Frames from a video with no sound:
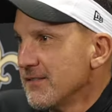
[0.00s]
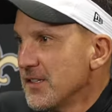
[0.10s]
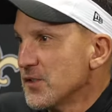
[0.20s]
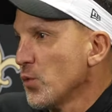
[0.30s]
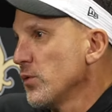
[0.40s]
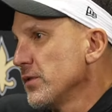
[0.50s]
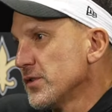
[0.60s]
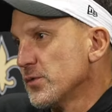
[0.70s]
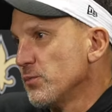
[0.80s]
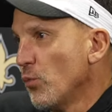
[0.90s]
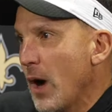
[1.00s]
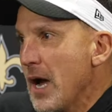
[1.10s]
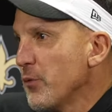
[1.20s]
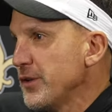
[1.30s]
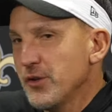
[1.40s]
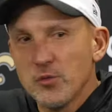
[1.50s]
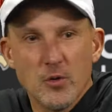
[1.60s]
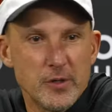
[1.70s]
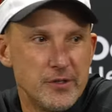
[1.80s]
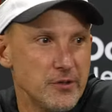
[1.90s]
this, this is why we do
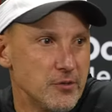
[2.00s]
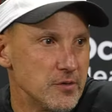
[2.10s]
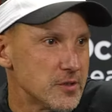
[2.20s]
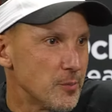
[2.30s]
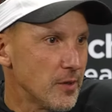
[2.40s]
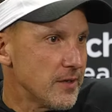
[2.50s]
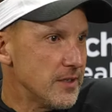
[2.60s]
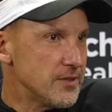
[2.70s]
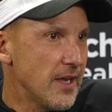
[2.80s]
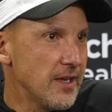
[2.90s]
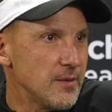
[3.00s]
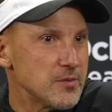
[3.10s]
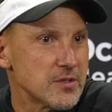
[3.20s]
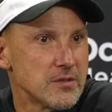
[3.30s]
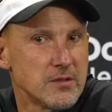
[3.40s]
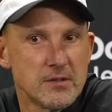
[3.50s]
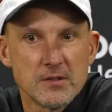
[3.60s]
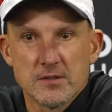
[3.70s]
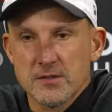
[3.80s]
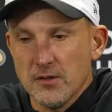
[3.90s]
what we do is to play these games.
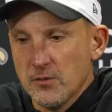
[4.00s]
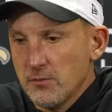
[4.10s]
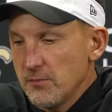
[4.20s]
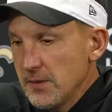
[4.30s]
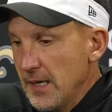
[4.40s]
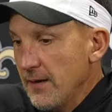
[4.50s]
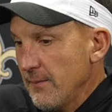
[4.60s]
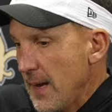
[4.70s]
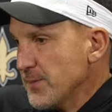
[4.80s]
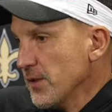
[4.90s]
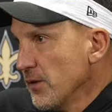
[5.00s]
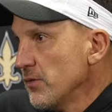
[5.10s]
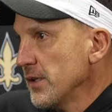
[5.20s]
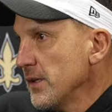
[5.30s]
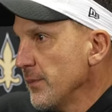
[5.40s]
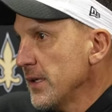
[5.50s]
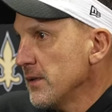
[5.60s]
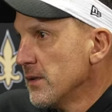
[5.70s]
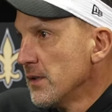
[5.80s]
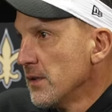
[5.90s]
So yeah, absolutely. I
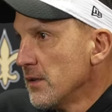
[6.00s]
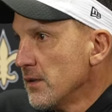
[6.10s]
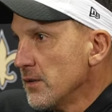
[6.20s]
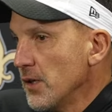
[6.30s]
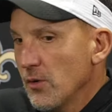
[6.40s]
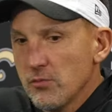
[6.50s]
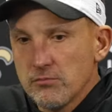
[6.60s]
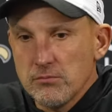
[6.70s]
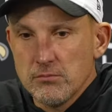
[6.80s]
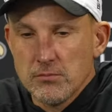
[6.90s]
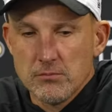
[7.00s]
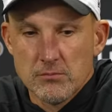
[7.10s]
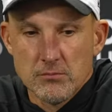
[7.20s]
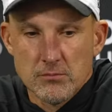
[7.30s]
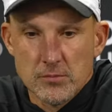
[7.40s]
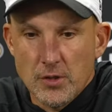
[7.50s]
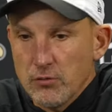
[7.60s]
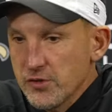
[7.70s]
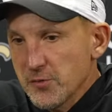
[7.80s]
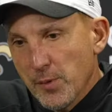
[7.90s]
mean, you know,
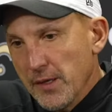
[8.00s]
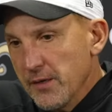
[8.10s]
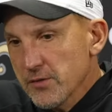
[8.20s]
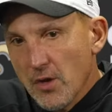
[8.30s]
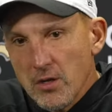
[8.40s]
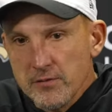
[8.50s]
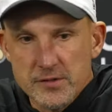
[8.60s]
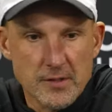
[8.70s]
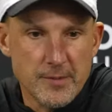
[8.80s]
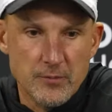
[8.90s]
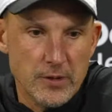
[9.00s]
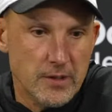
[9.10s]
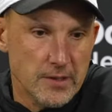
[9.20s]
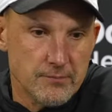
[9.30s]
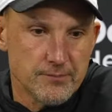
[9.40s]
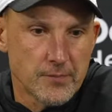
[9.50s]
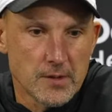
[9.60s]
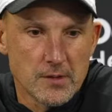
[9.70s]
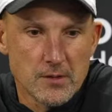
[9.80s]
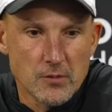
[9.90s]
coaches, players, all of us. I mean, we get
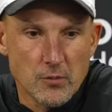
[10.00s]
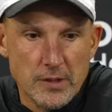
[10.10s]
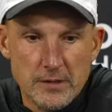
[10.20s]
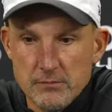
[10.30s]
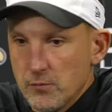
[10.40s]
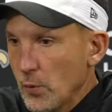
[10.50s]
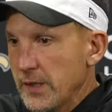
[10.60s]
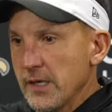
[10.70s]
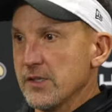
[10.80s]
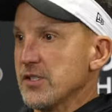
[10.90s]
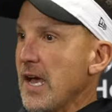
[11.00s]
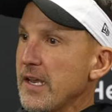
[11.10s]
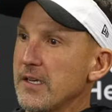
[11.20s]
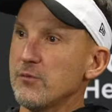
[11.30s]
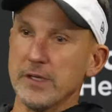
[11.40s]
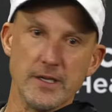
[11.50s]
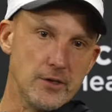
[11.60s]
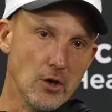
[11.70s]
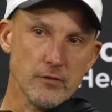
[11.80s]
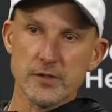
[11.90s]
we we get excited, we get
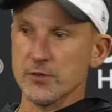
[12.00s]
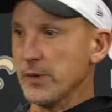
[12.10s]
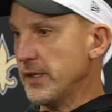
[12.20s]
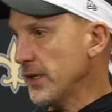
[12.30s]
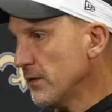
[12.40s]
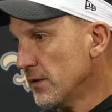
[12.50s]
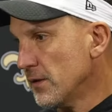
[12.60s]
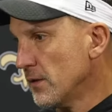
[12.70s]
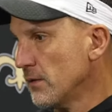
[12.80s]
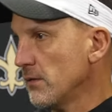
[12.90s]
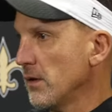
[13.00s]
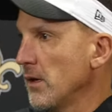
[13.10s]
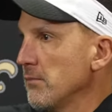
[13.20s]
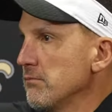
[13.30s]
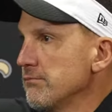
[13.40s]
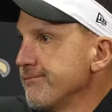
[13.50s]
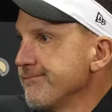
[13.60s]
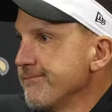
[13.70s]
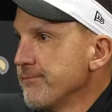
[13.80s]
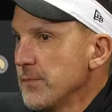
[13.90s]
nervous, we get, um,
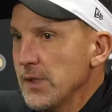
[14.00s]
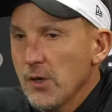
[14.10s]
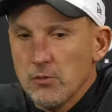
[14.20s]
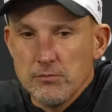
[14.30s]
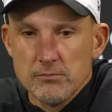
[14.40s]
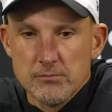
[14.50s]
you know,